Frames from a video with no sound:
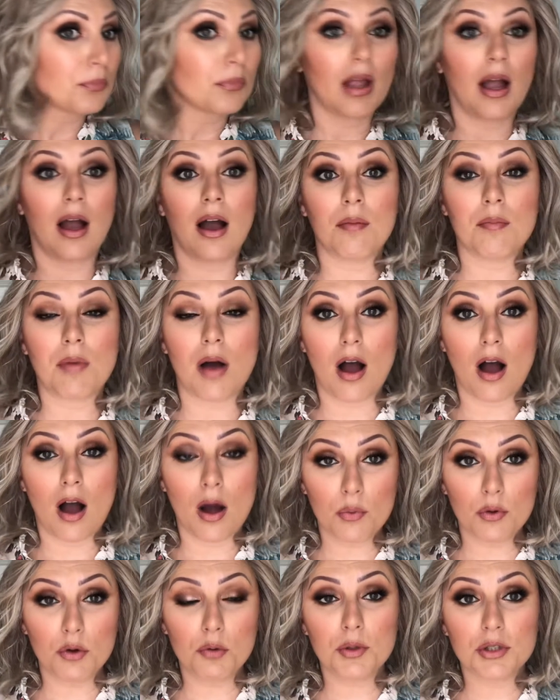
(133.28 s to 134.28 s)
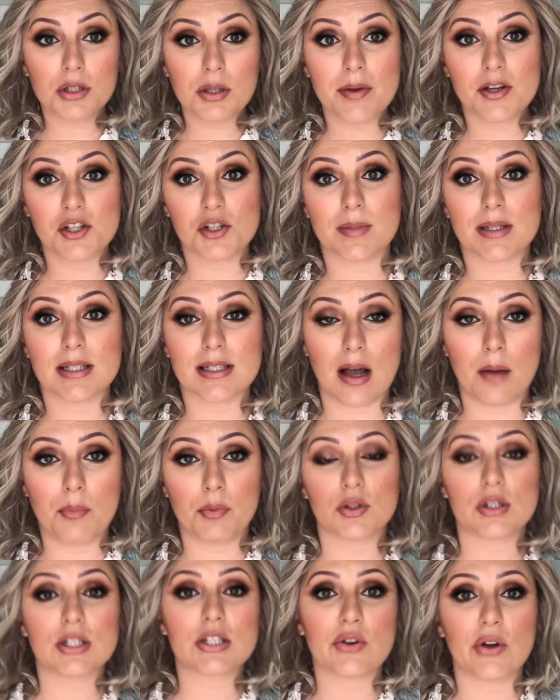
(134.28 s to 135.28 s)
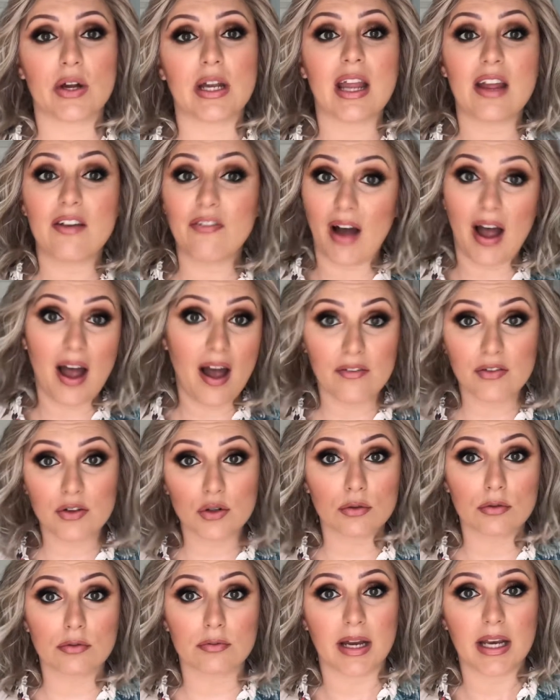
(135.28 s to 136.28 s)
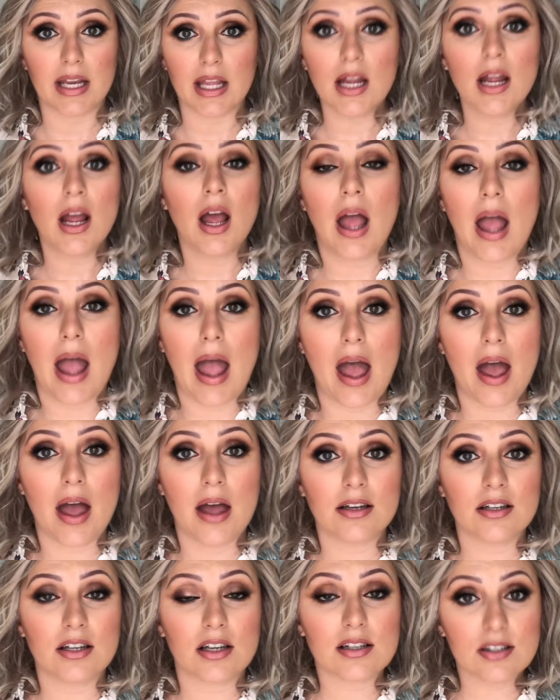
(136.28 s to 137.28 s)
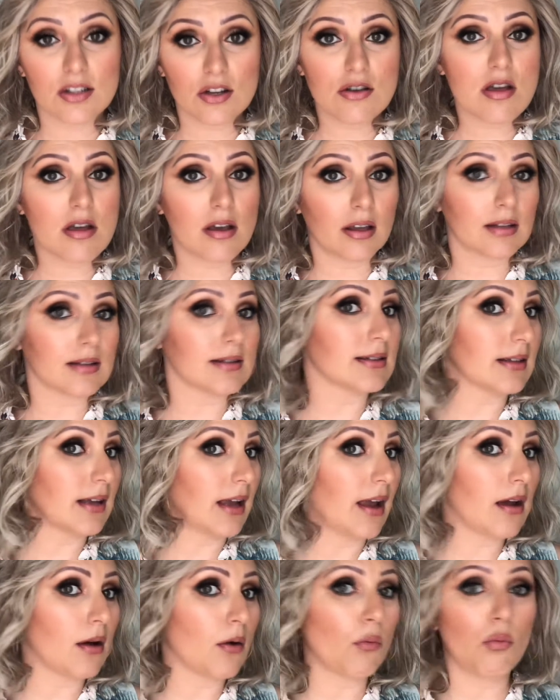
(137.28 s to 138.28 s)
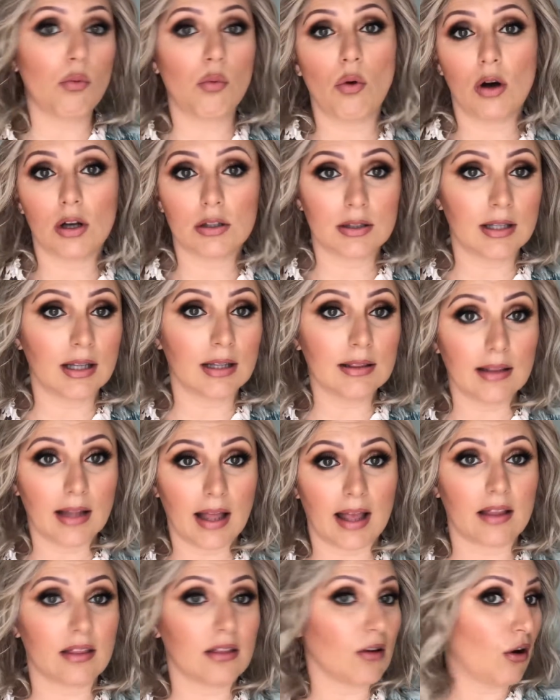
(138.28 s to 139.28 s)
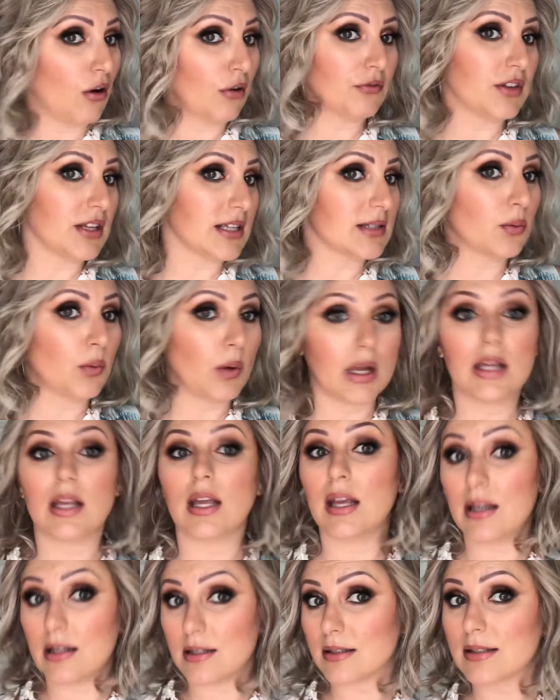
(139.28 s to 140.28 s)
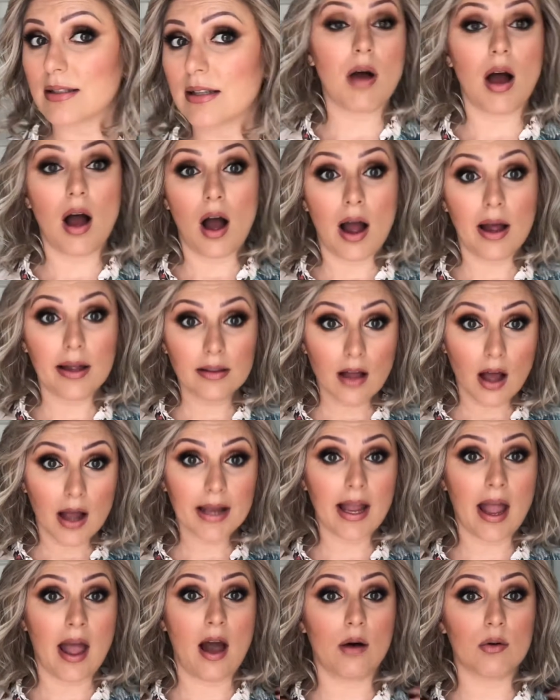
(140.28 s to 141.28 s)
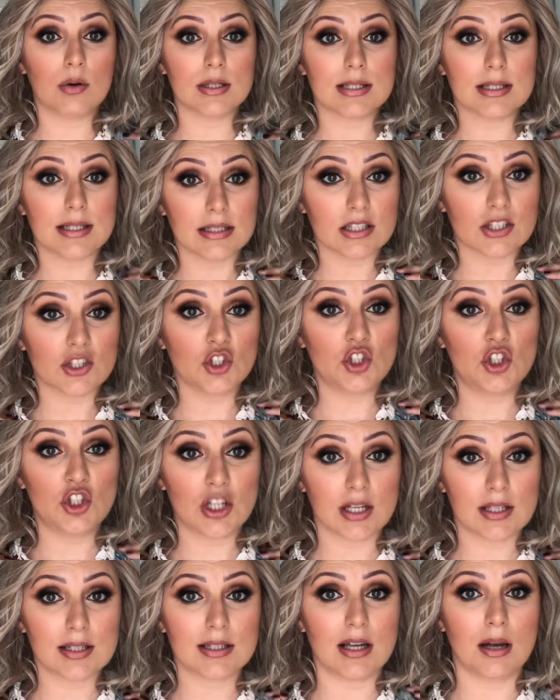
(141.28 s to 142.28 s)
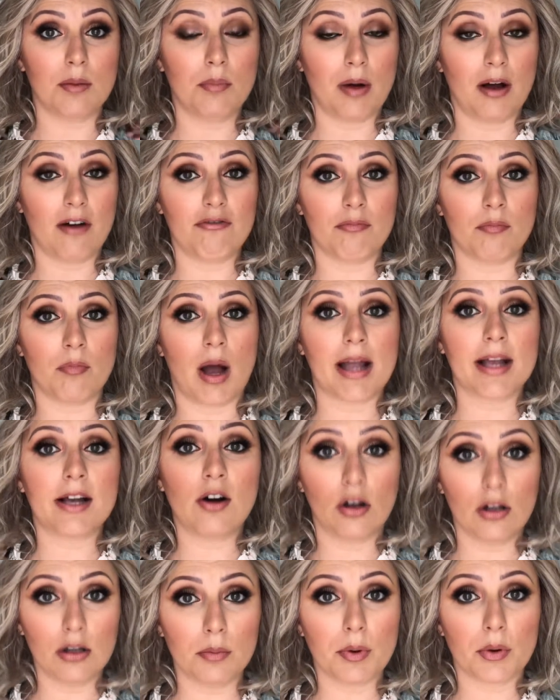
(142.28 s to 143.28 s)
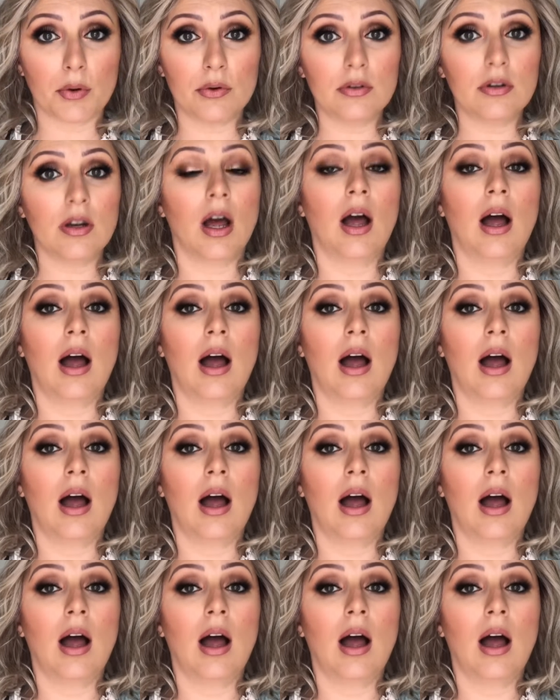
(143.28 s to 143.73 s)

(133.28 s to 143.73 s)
I will put the measurements up on screen if I haven't already, and so you can see what the length of this wig is. I like how it sits just above my collarbone.